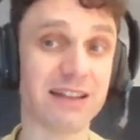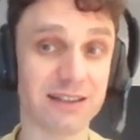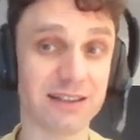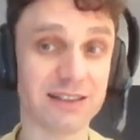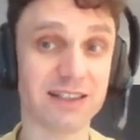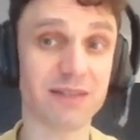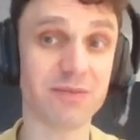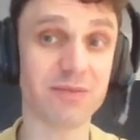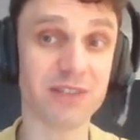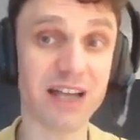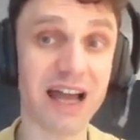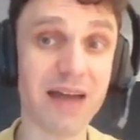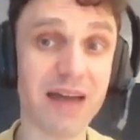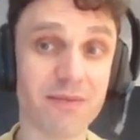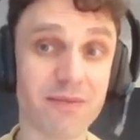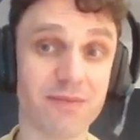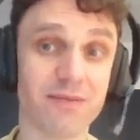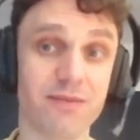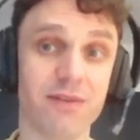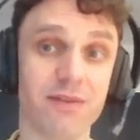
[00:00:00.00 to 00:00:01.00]
some time
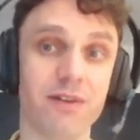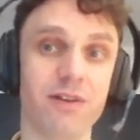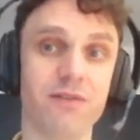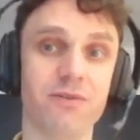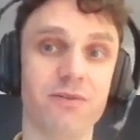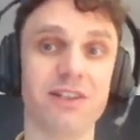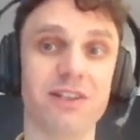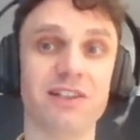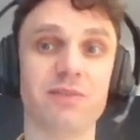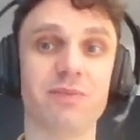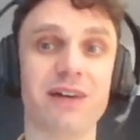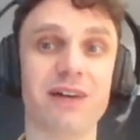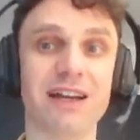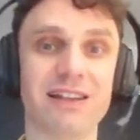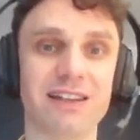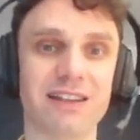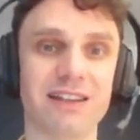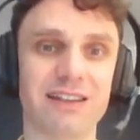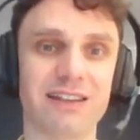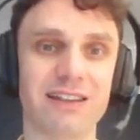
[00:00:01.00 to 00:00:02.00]
for this pilot.